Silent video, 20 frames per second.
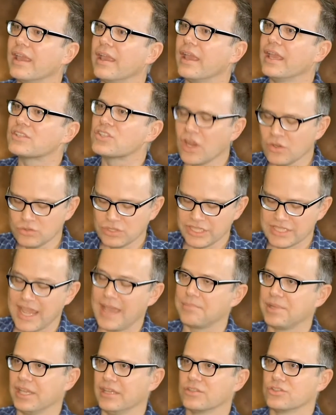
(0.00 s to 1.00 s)
it's not only
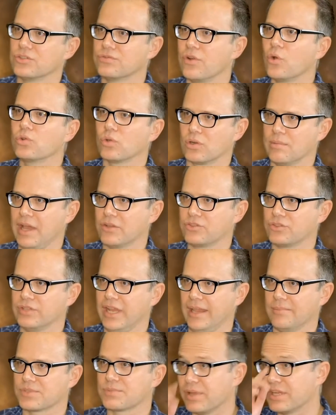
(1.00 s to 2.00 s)
tapping into folklore about true
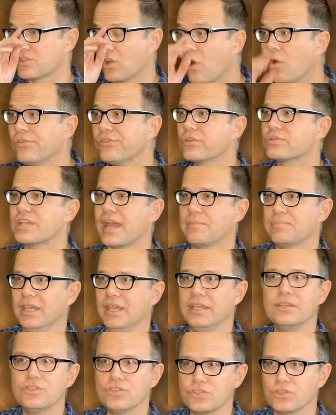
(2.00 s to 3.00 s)
names, but it's also tapping
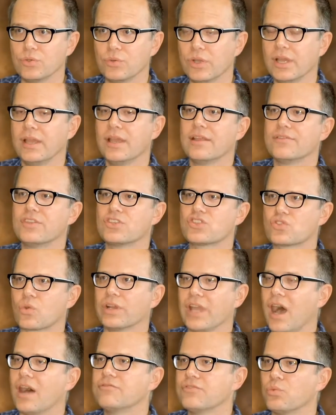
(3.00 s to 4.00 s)
into the story
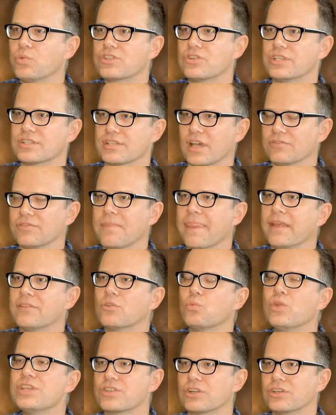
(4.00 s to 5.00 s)
of the wizard itself. The
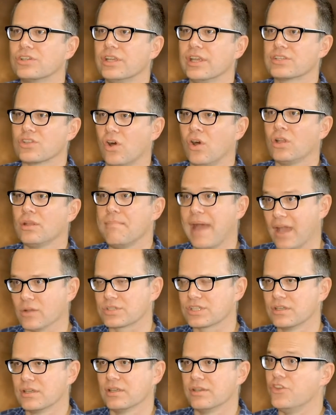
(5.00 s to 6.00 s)
wizard is all
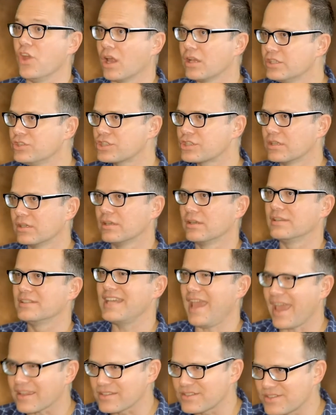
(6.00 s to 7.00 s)
about knowledge,
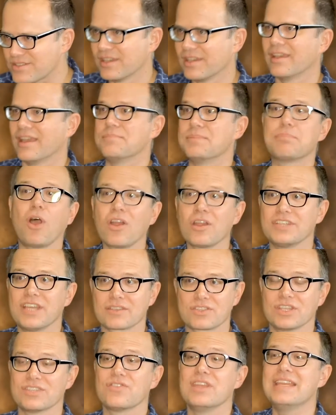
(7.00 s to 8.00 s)
texts, and a big part of
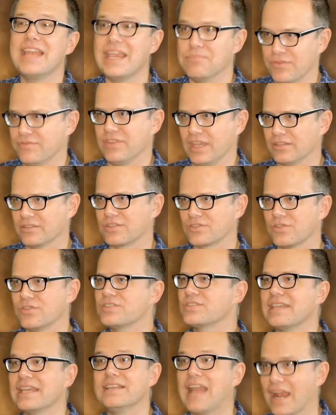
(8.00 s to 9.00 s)
text is the name of things. So this
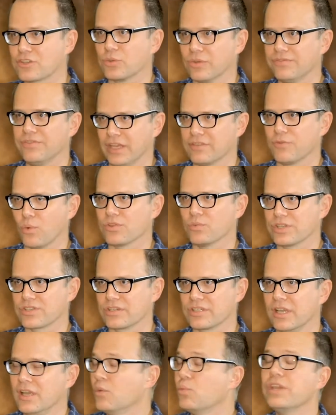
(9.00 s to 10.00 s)
is a natural fit for the
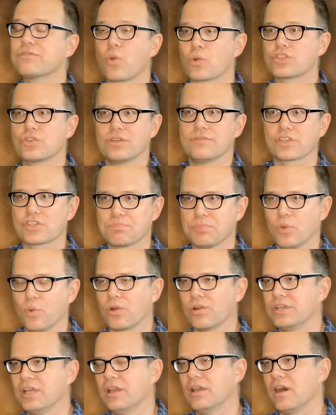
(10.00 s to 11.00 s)
wizard. We, of course, could have
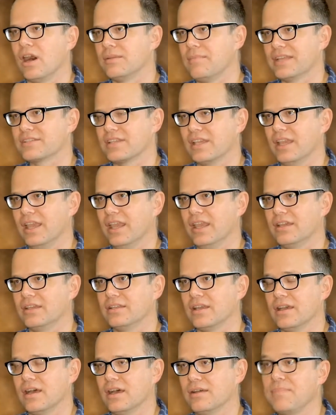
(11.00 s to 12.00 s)
explored Onomancy
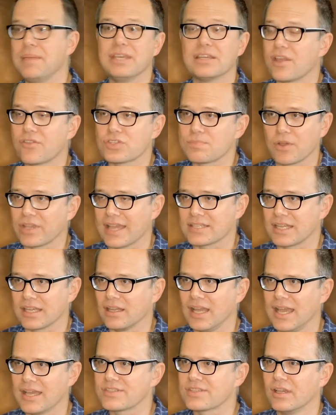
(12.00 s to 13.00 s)
in maybe another spellcasting
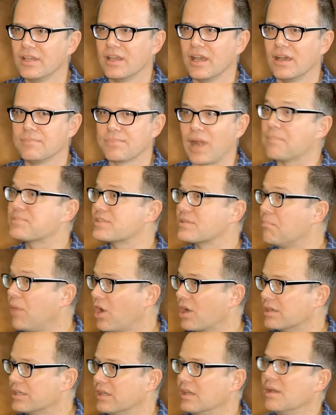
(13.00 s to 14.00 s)
class, perhaps the
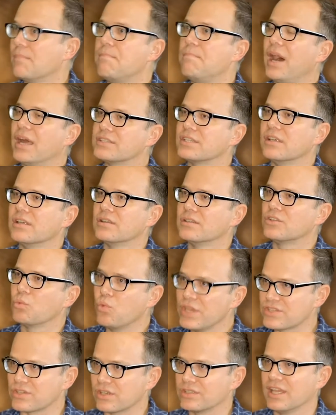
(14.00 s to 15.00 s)
bard, but the
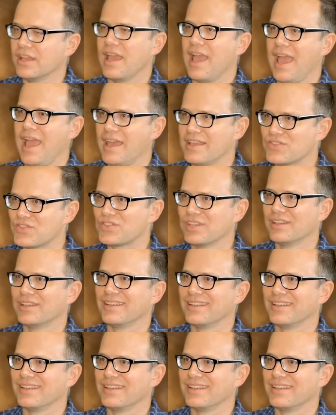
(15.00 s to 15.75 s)
wizard as